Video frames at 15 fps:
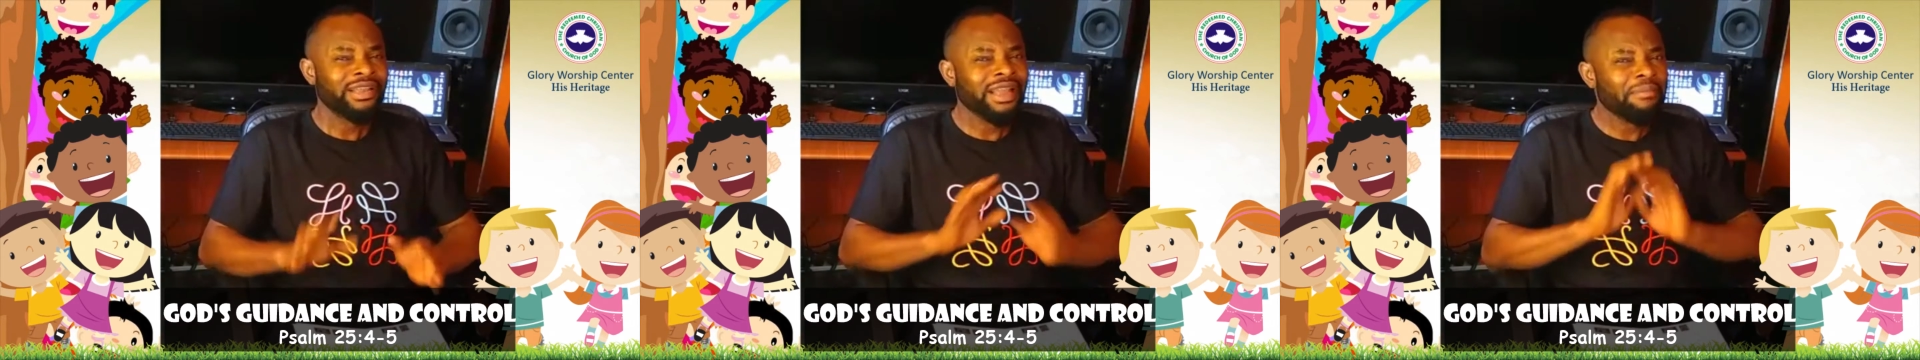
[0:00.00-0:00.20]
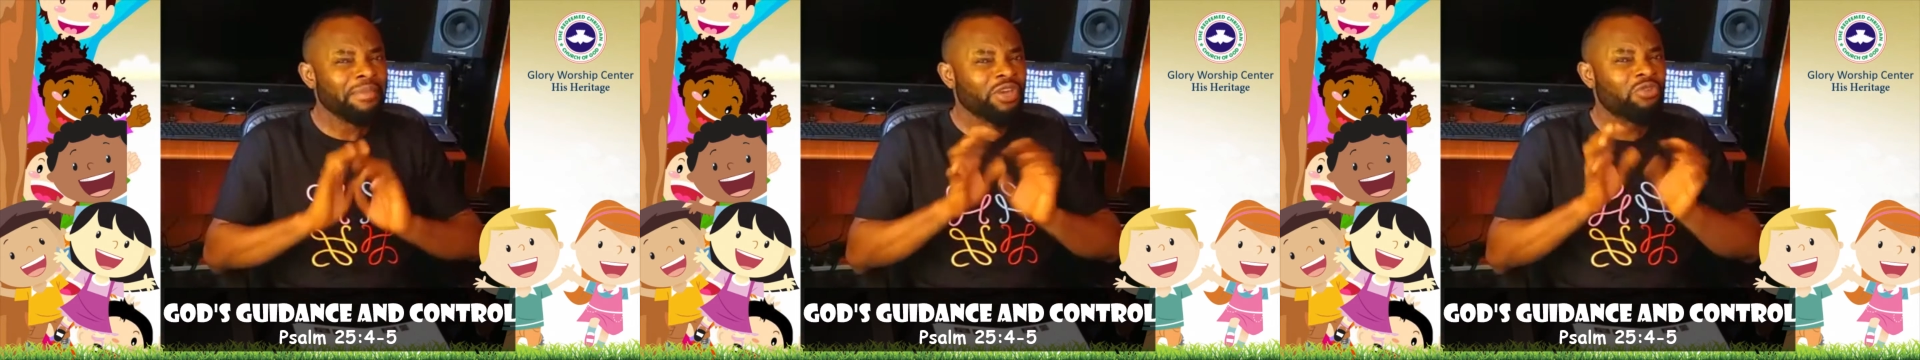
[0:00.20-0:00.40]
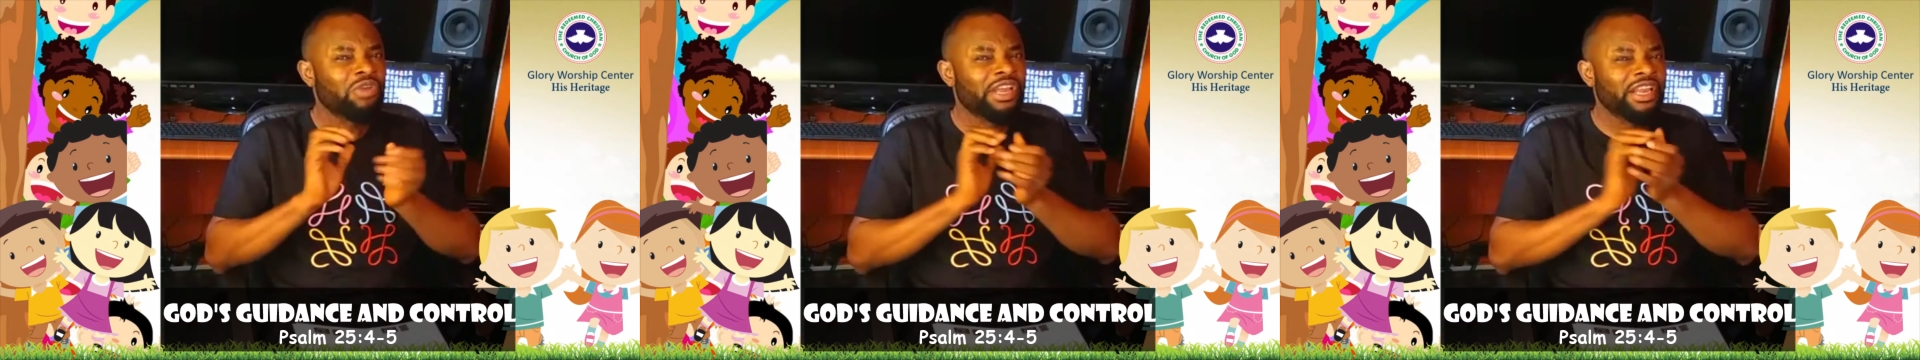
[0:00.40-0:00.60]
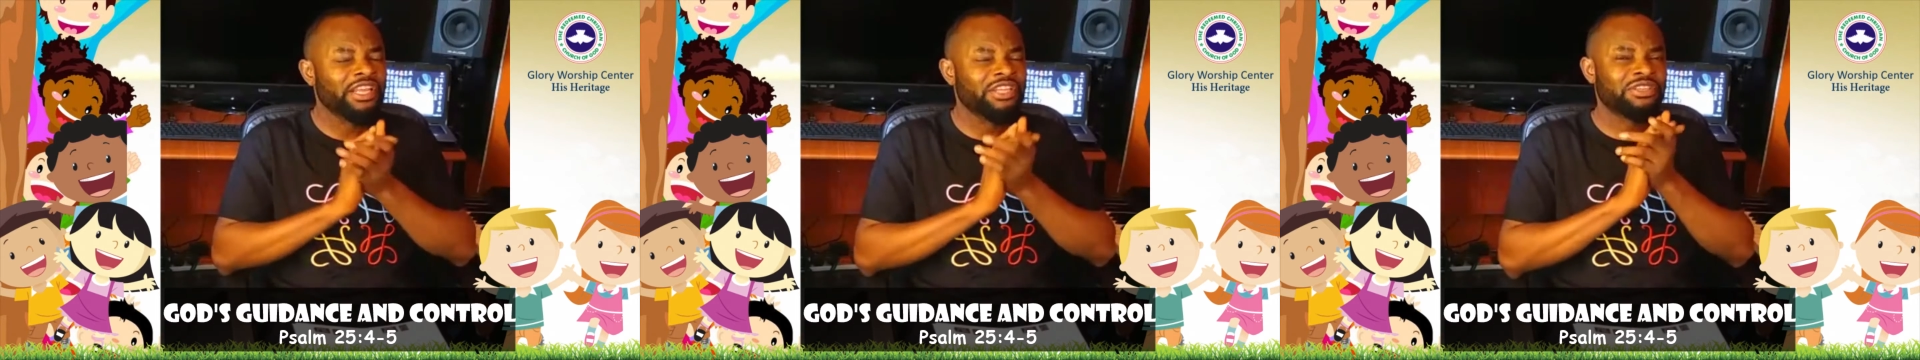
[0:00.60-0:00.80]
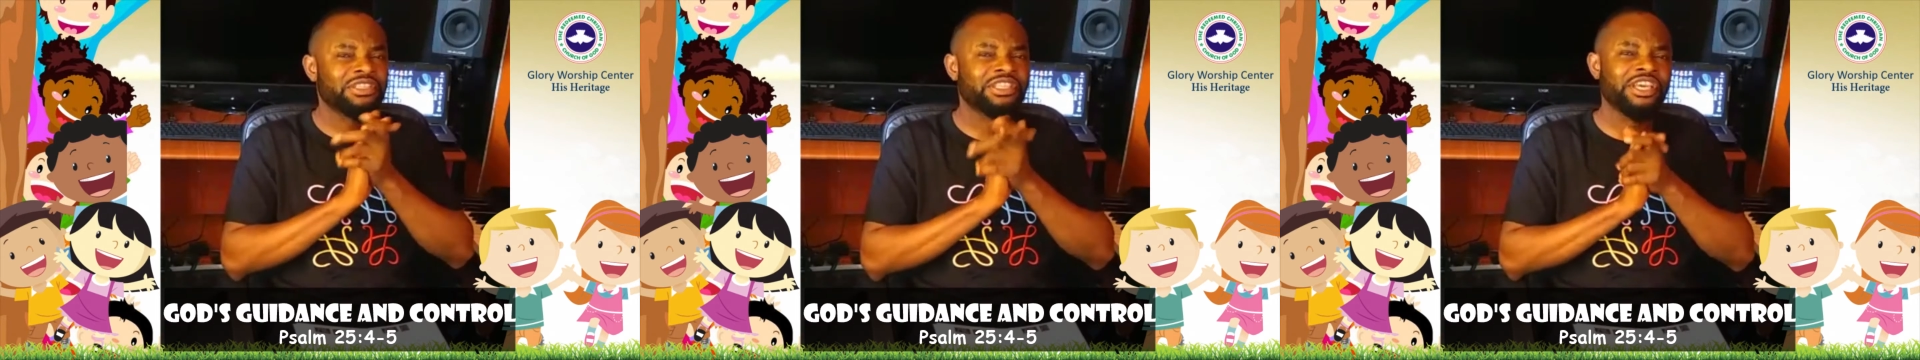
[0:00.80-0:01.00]
Let me
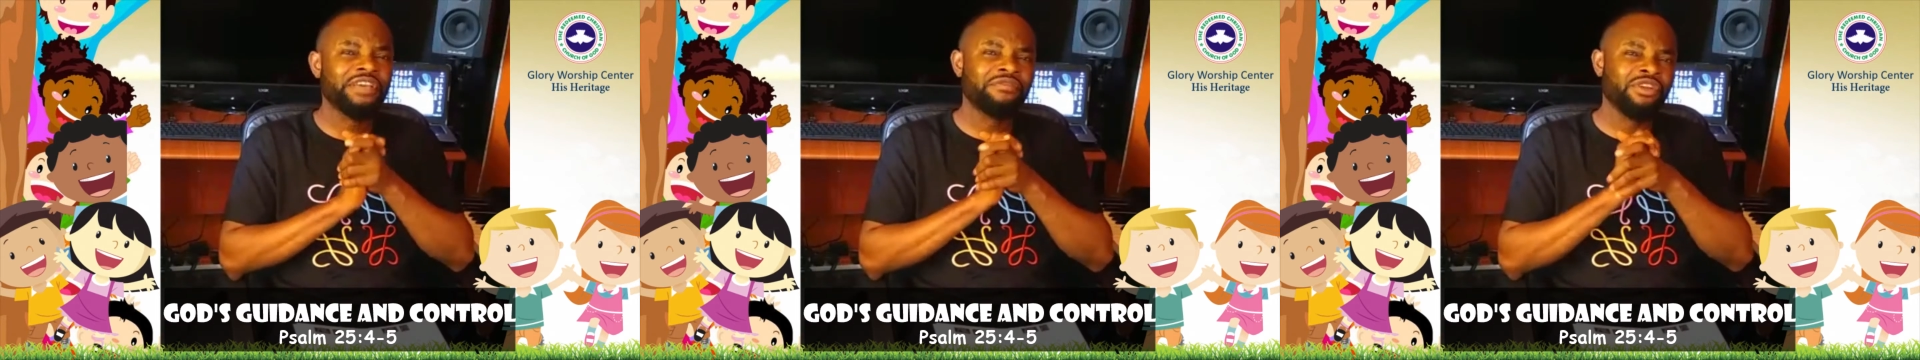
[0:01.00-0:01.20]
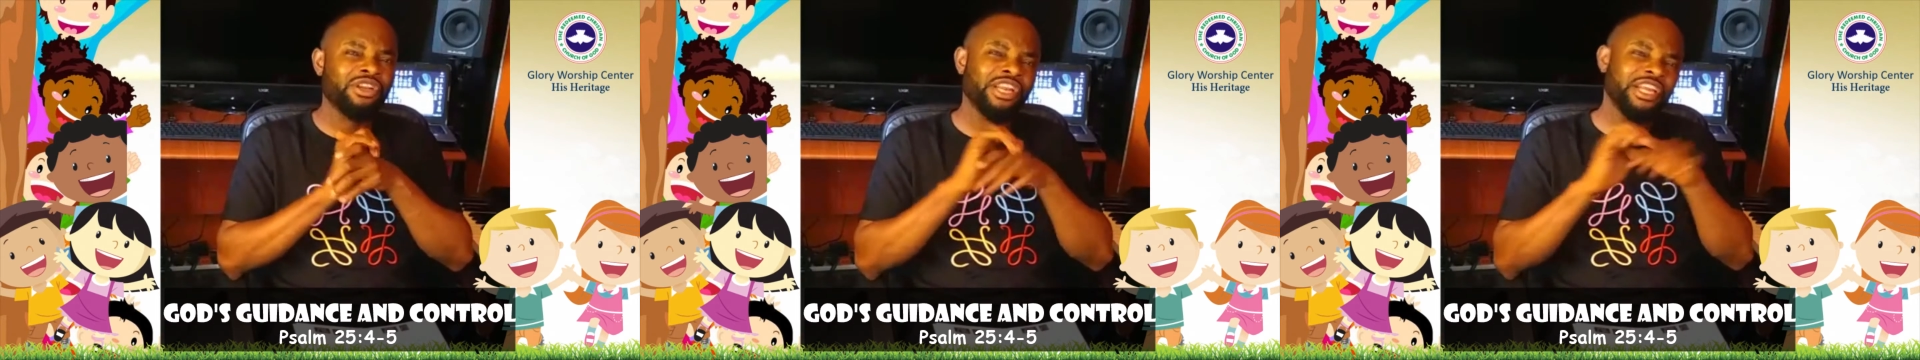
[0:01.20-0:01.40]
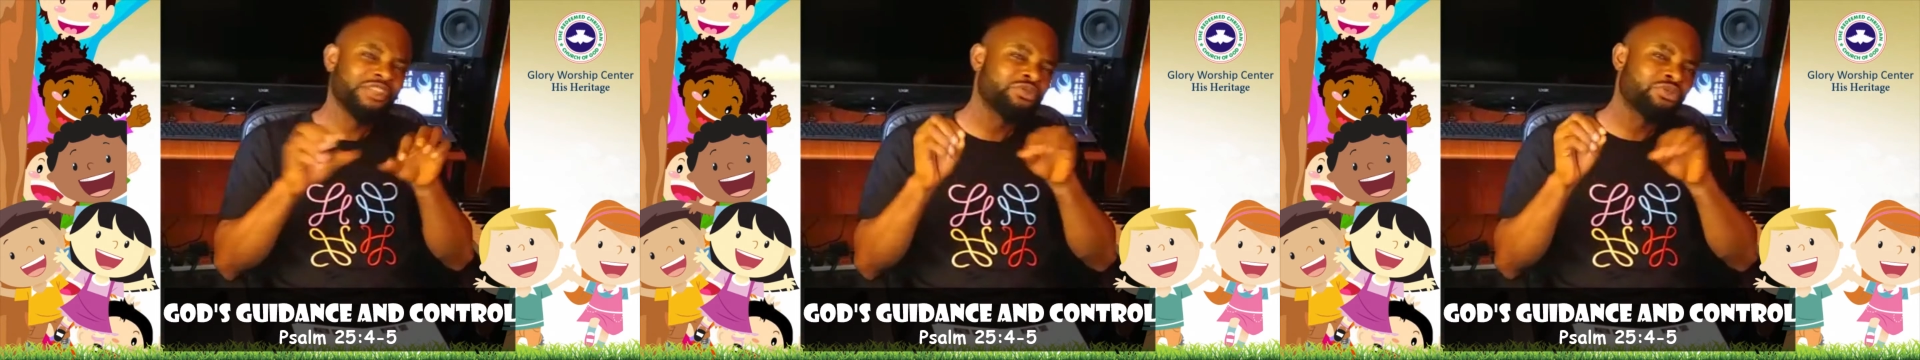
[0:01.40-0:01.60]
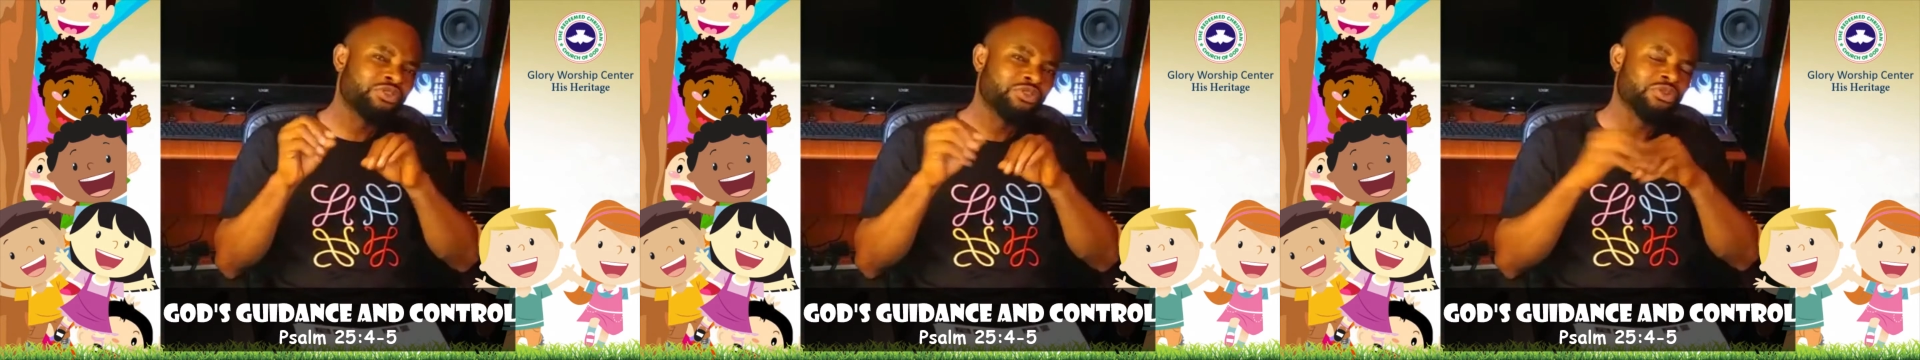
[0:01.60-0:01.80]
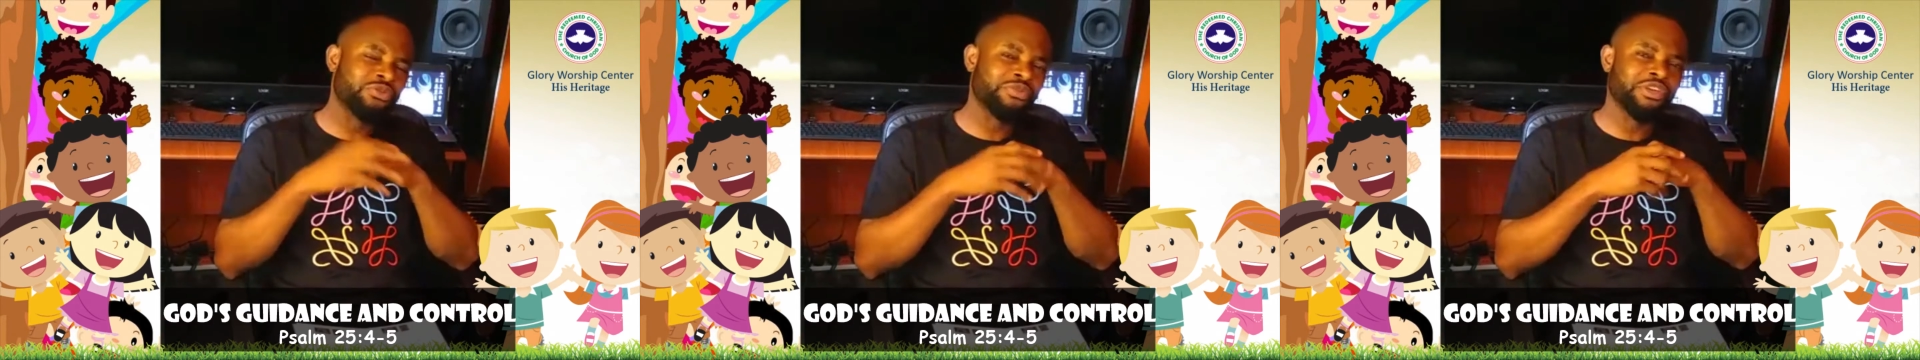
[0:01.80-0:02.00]
quickly just give you a little
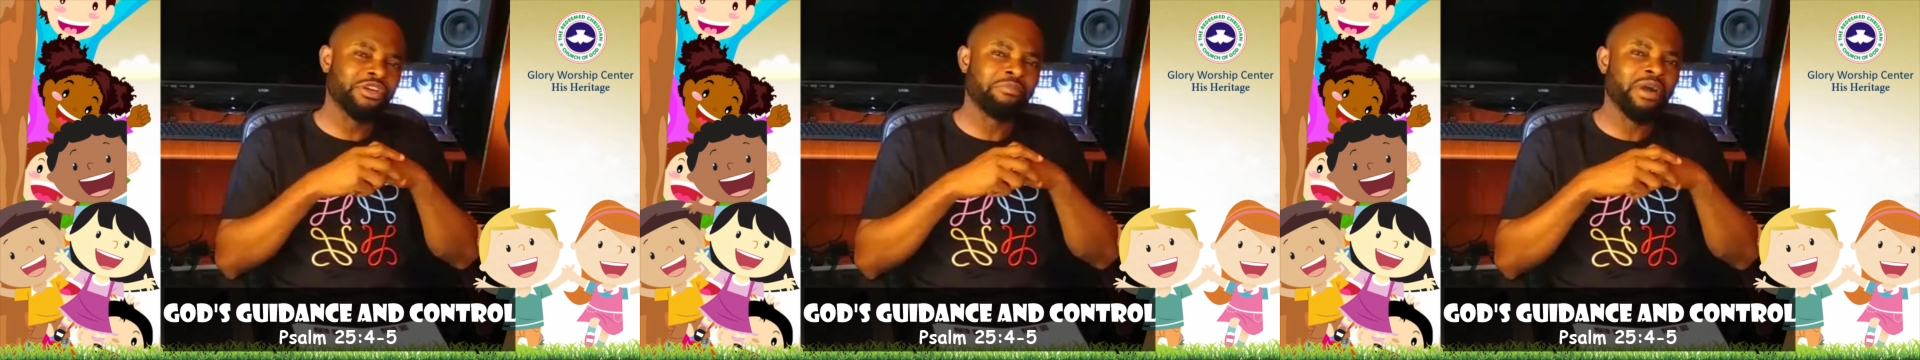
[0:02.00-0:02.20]
story